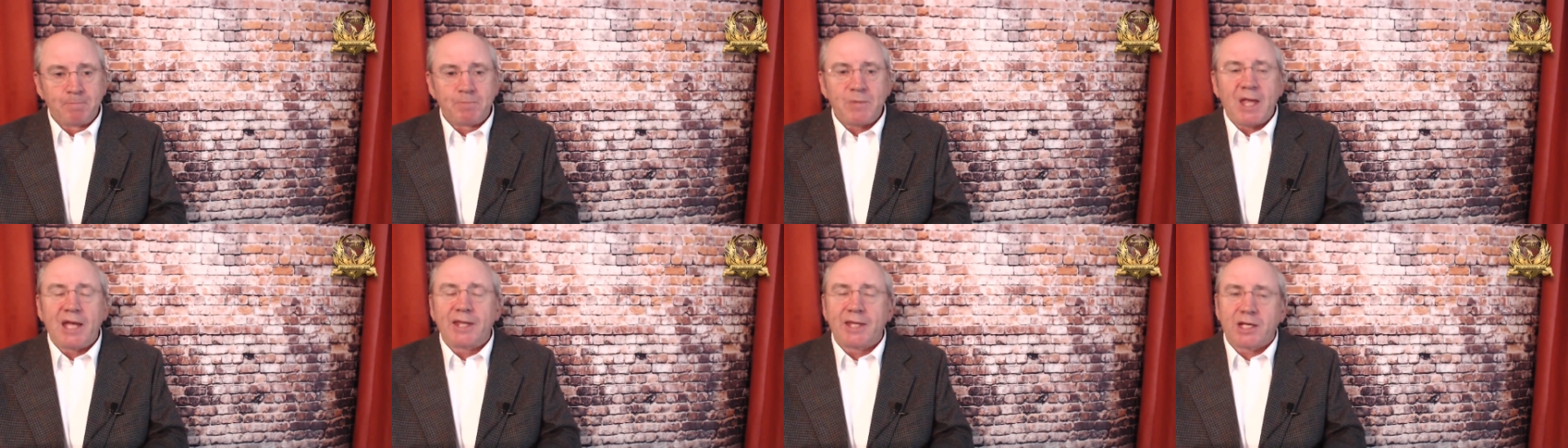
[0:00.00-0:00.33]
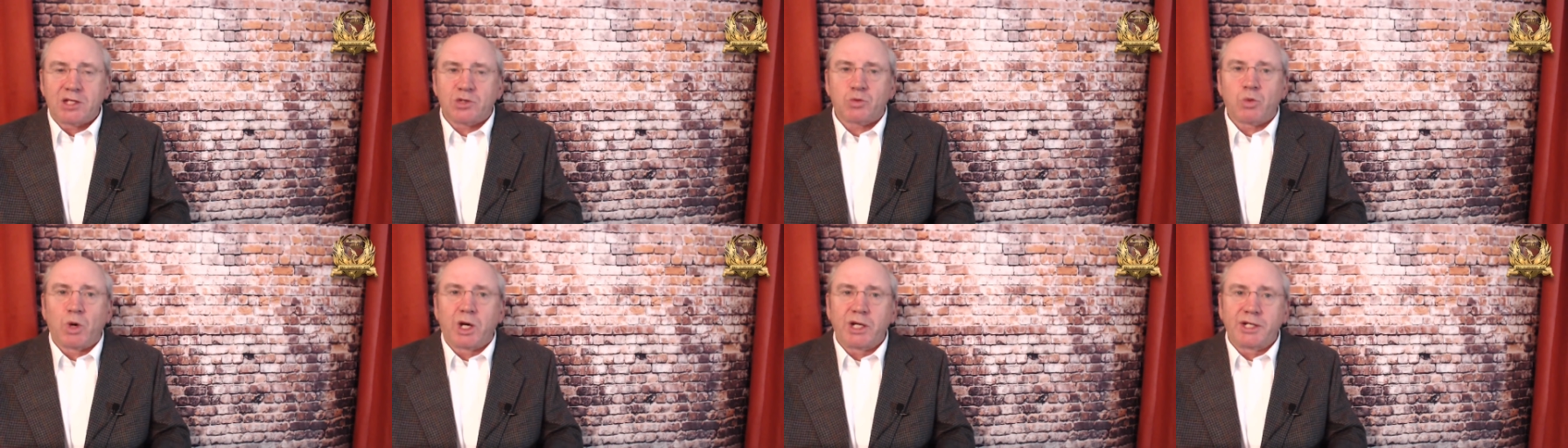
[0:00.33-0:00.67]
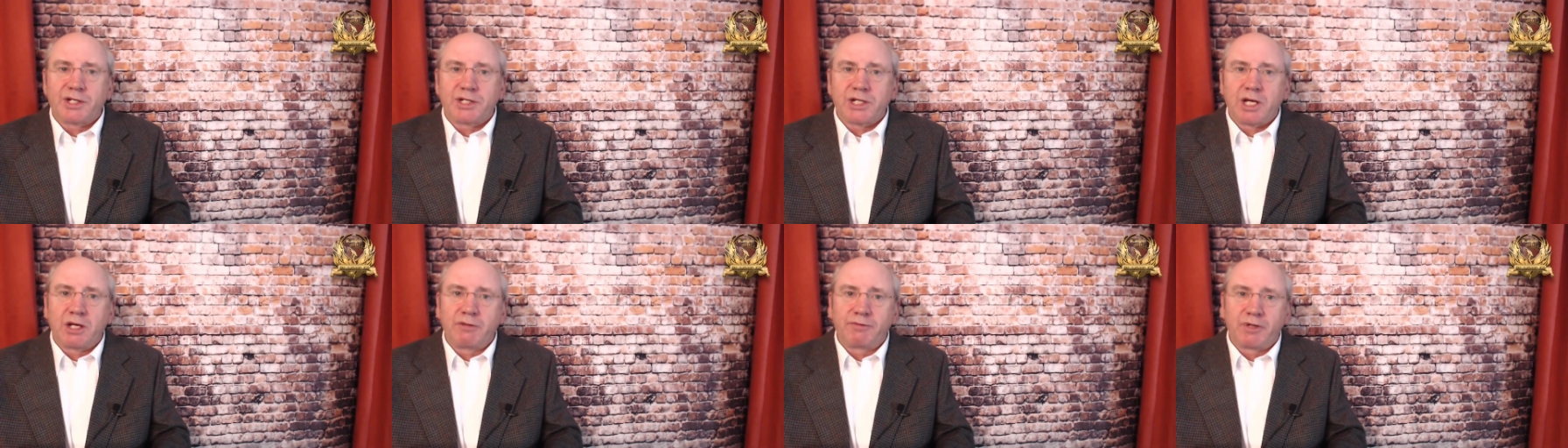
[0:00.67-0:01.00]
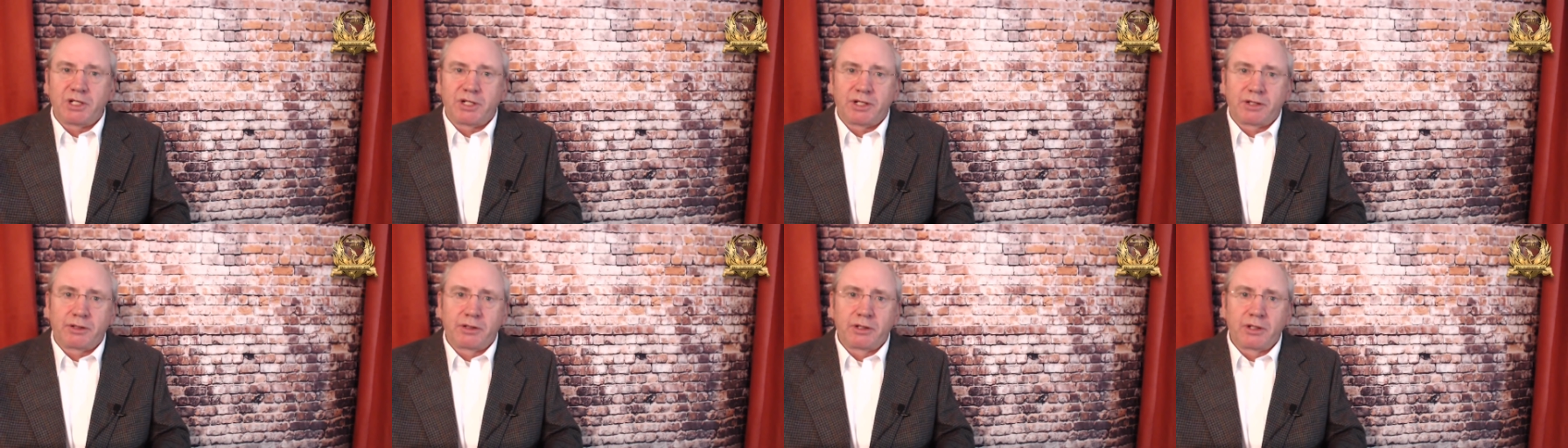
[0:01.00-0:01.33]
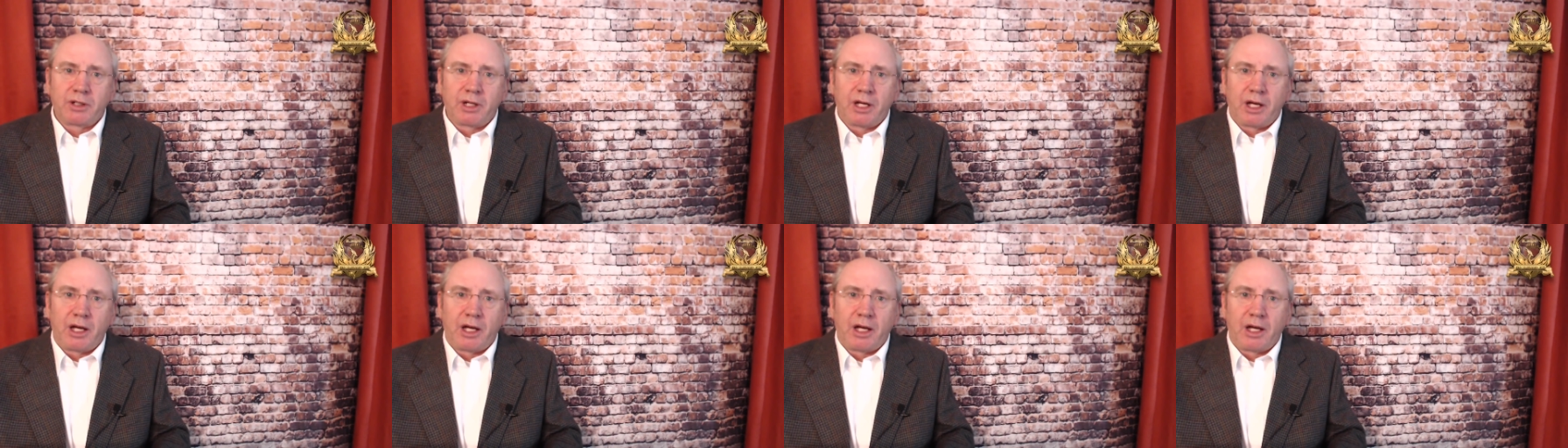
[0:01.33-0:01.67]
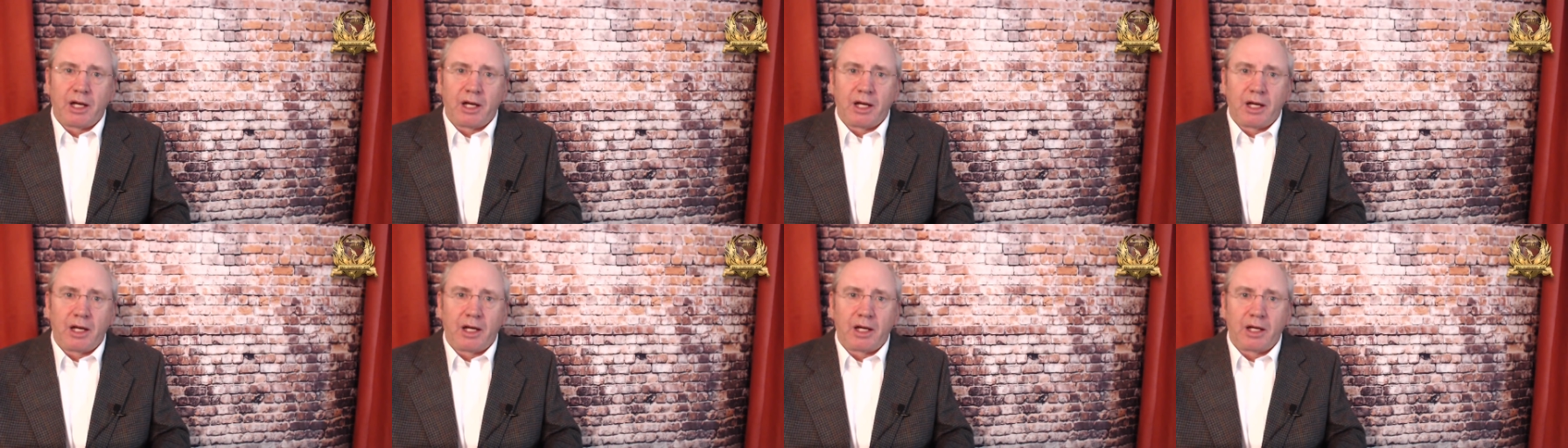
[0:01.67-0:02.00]
And that's why David,
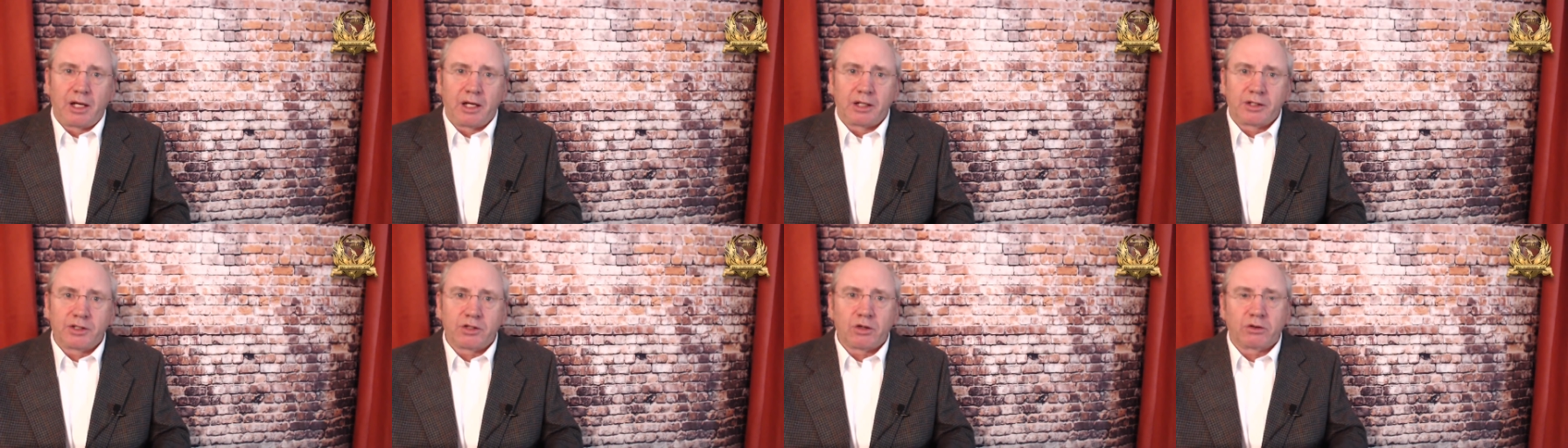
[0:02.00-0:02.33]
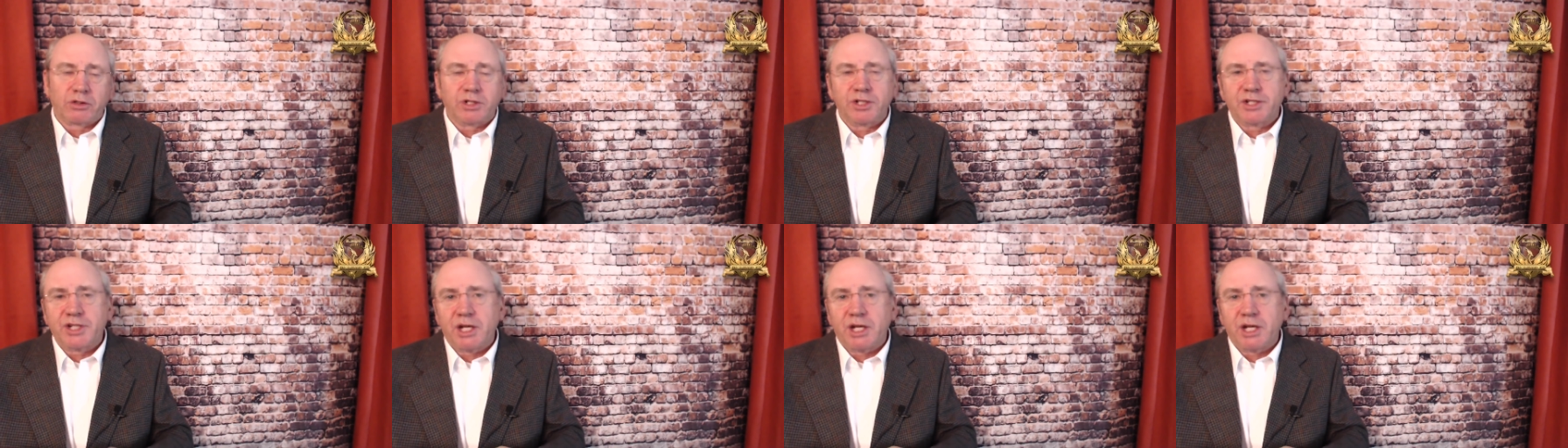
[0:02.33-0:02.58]
uh, Dr.